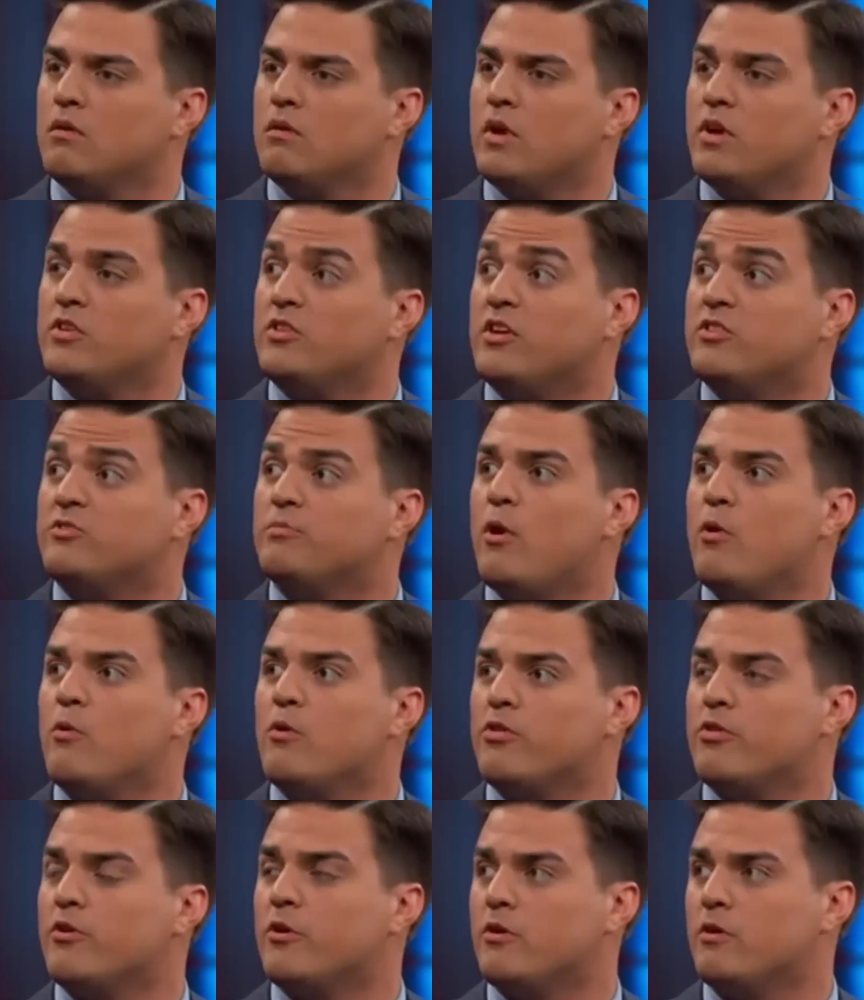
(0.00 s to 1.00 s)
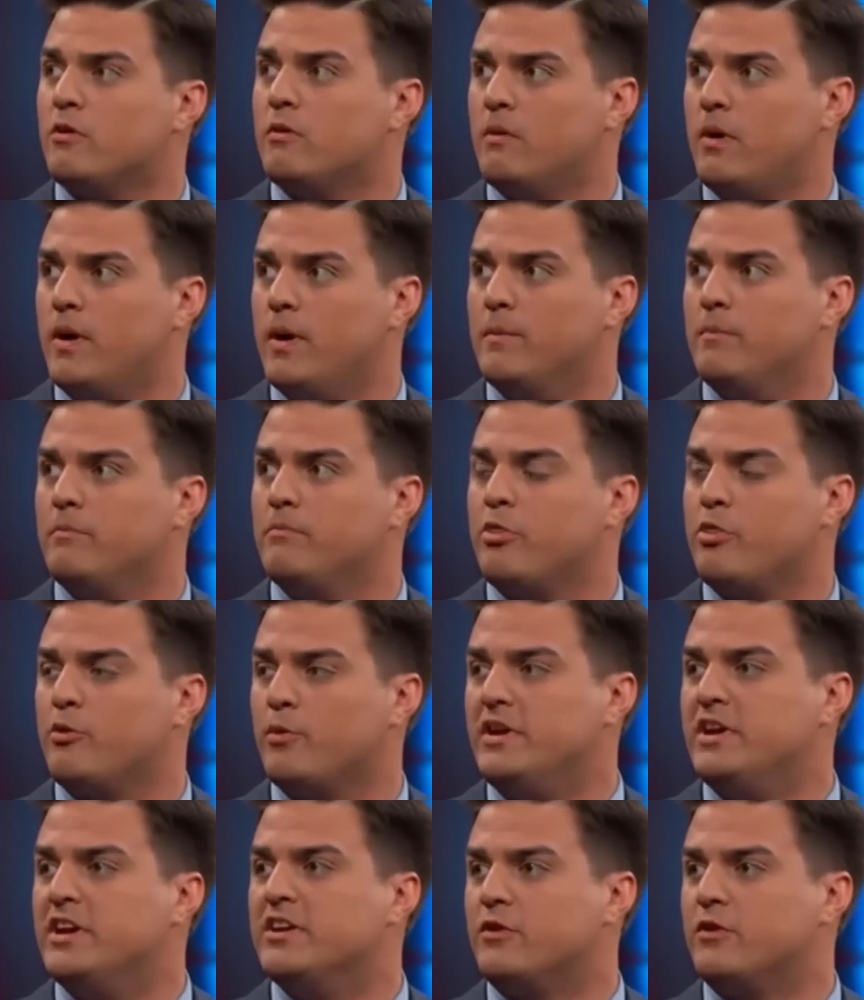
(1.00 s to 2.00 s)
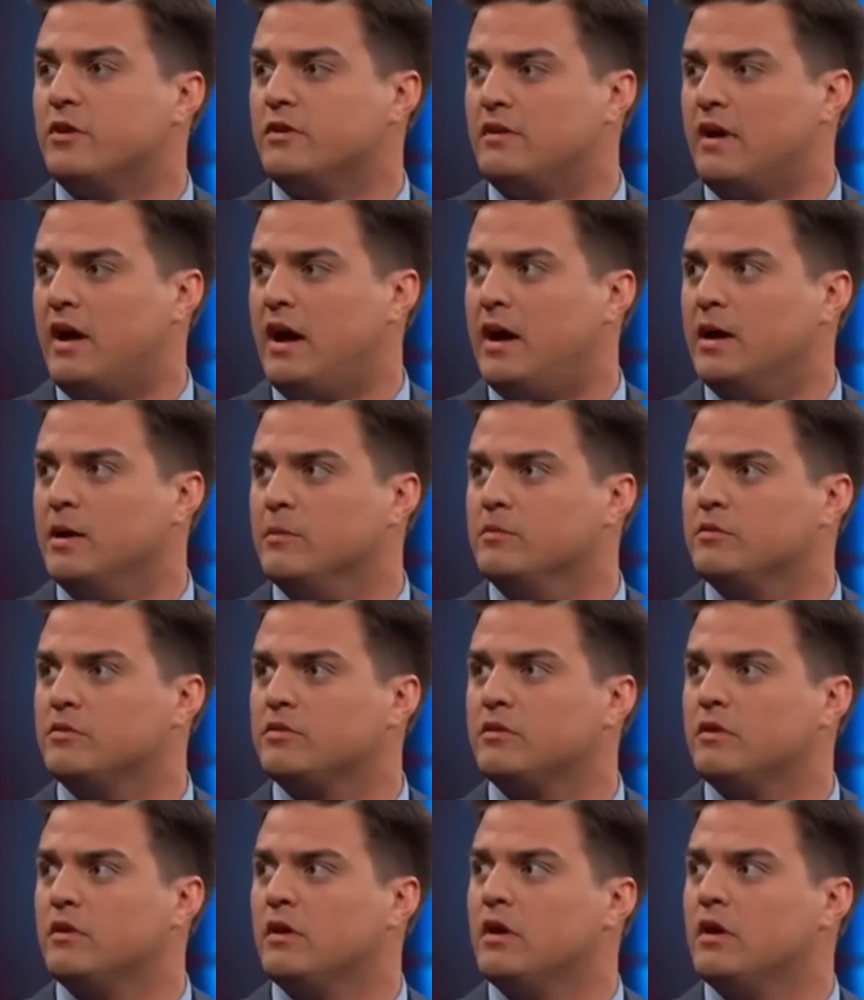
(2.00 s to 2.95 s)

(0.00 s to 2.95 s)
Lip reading: I spoke with her three different times.